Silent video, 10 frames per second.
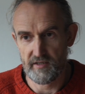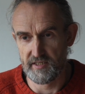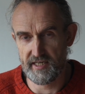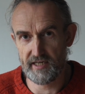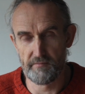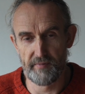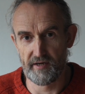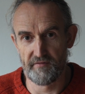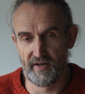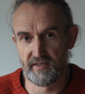The second big
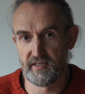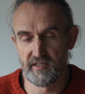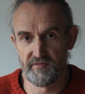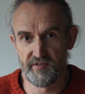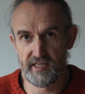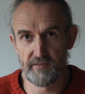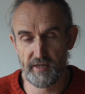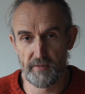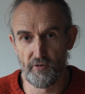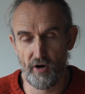advantage is these
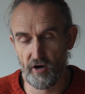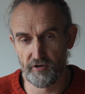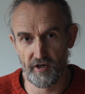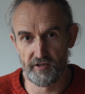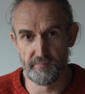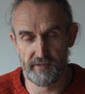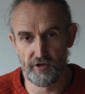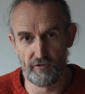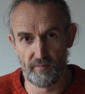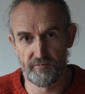people aren't going to be
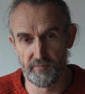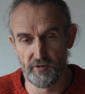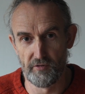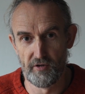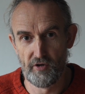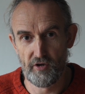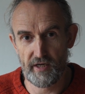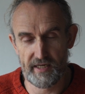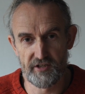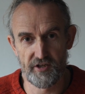corruptible
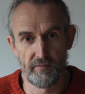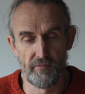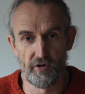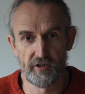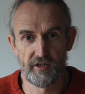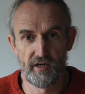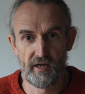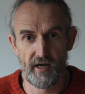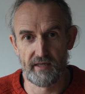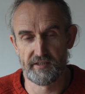in so much
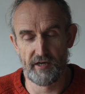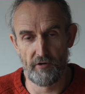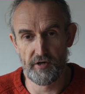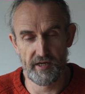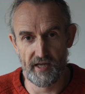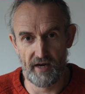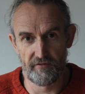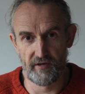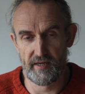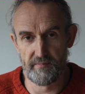as they're only there
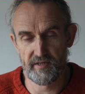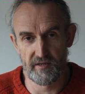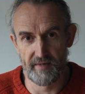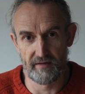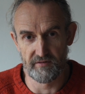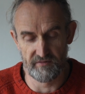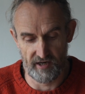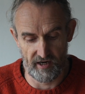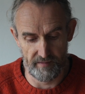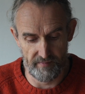for a limited amount of
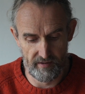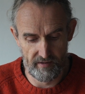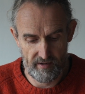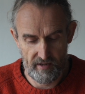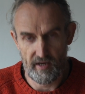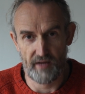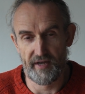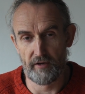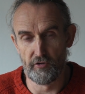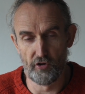time, and
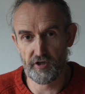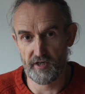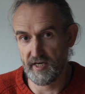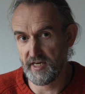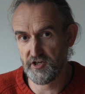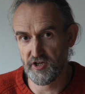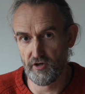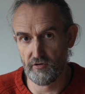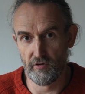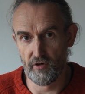they'll look at an
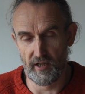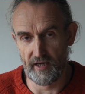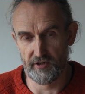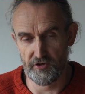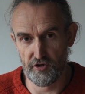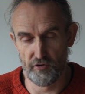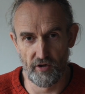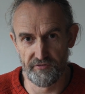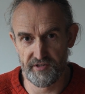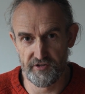issue like a new
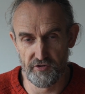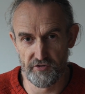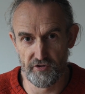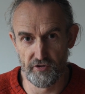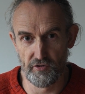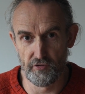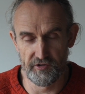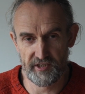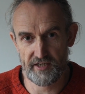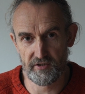constitutional
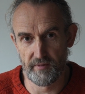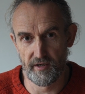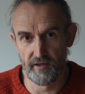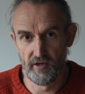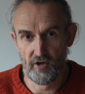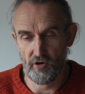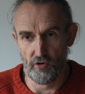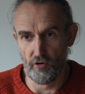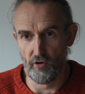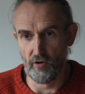settlement
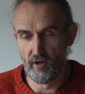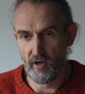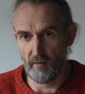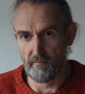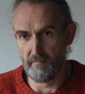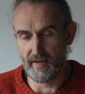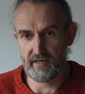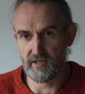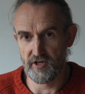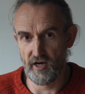or a
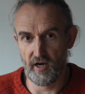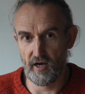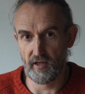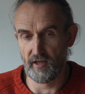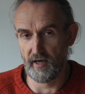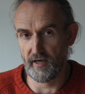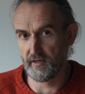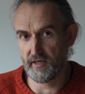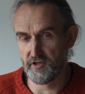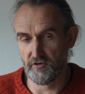major
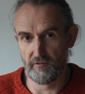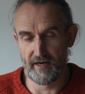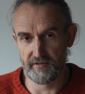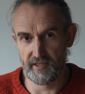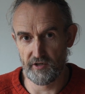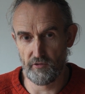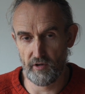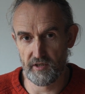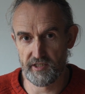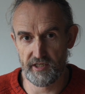issue around
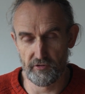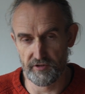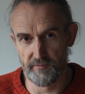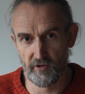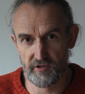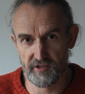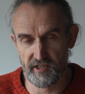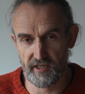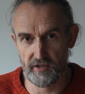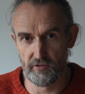inequality or
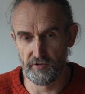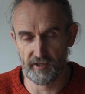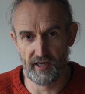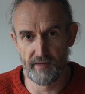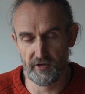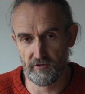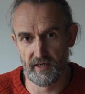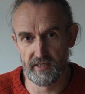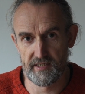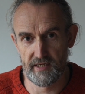democracy or the climate
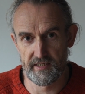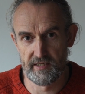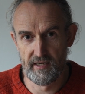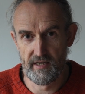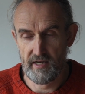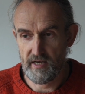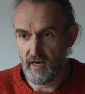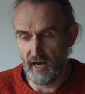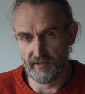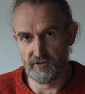crisis,
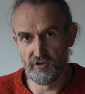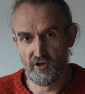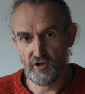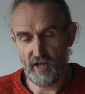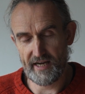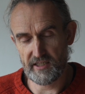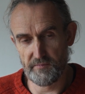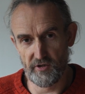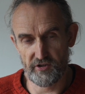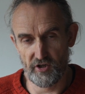and
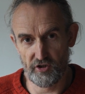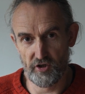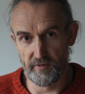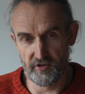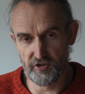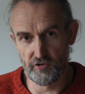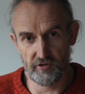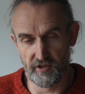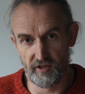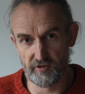experts can come and talk
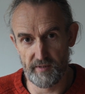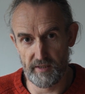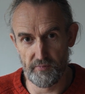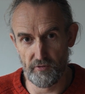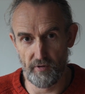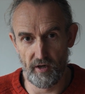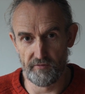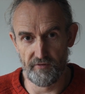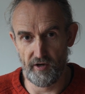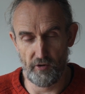to those people
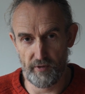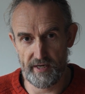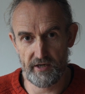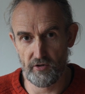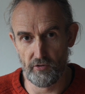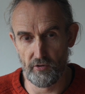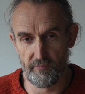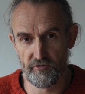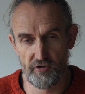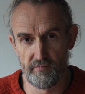over a week or
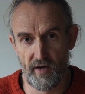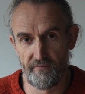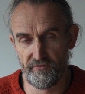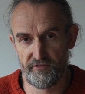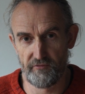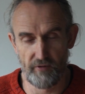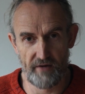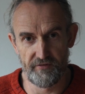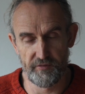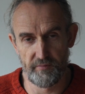2 months,
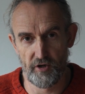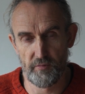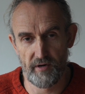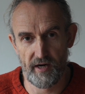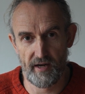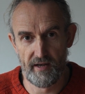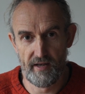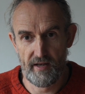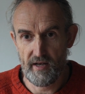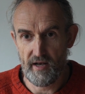whatever's appropriate,
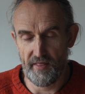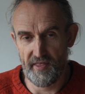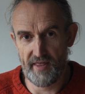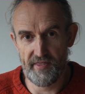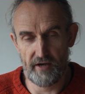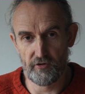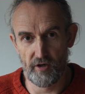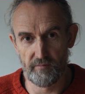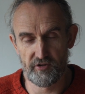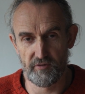and then they'll
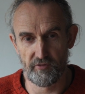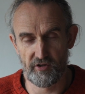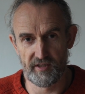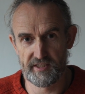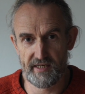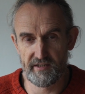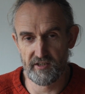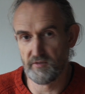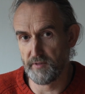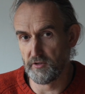come to some
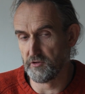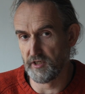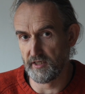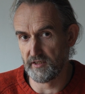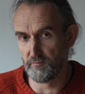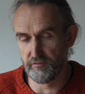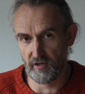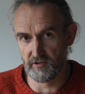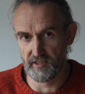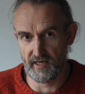consensus building
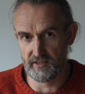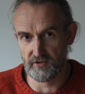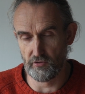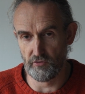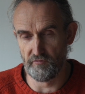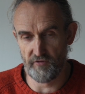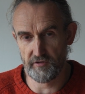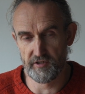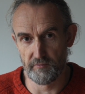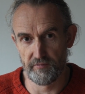process or
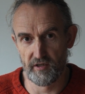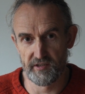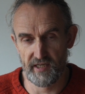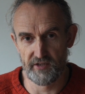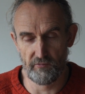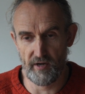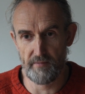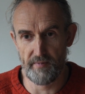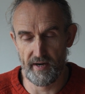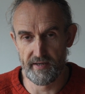voting process
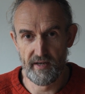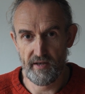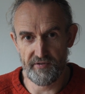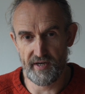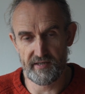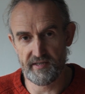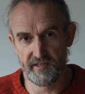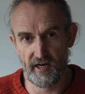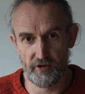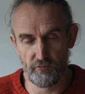whereby they
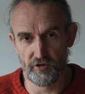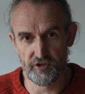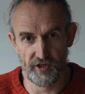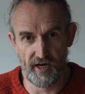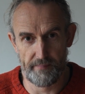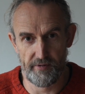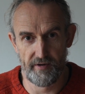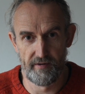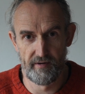decide what should happen.